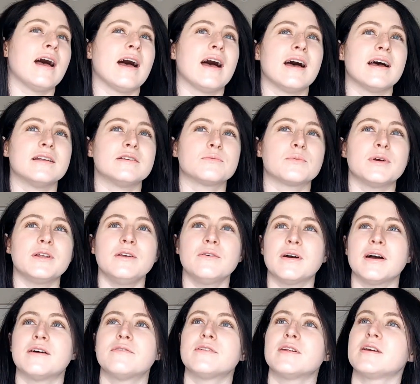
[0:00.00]
And when you
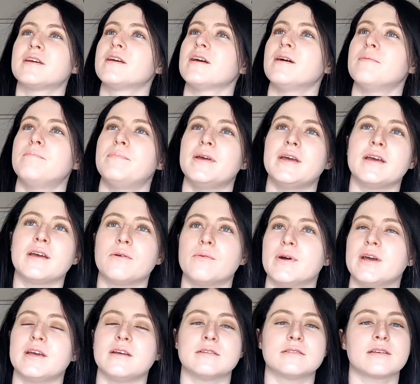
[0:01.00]
have like a big
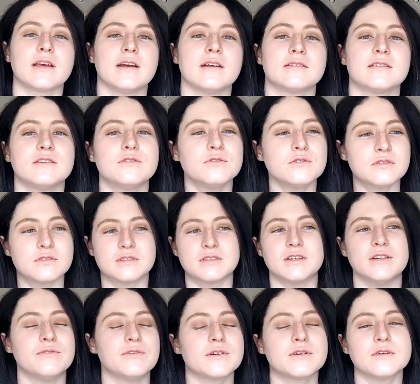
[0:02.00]
weighing scales, it's just
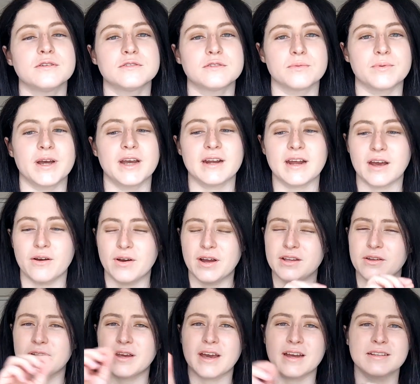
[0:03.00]
difficult to weigh it out
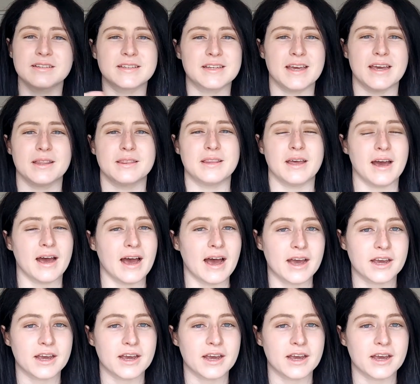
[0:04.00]
and you can't get that